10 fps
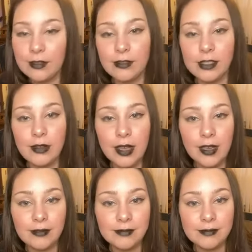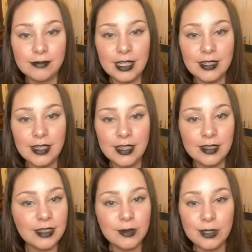So yeah, that's it.
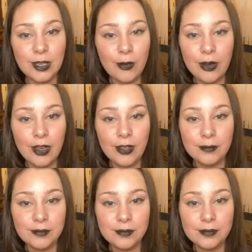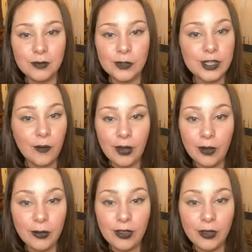That's what's going on. What's going
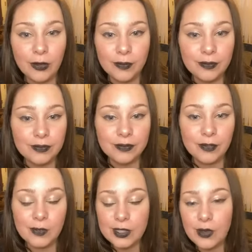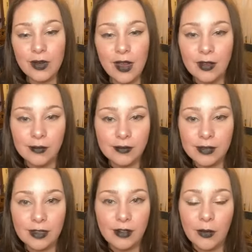on with you? What's going on,
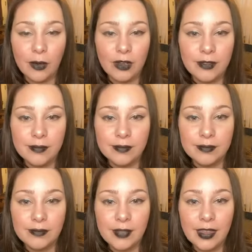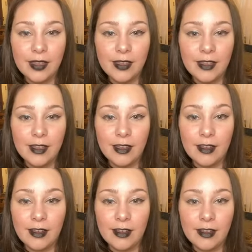internet world?
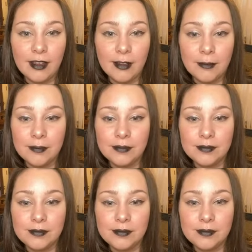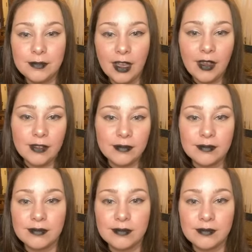Yeah.
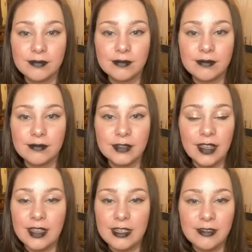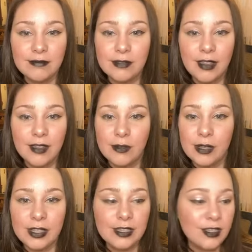Nothing
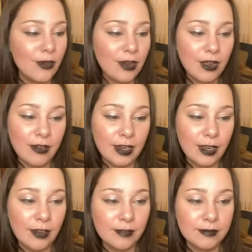really is going on right now.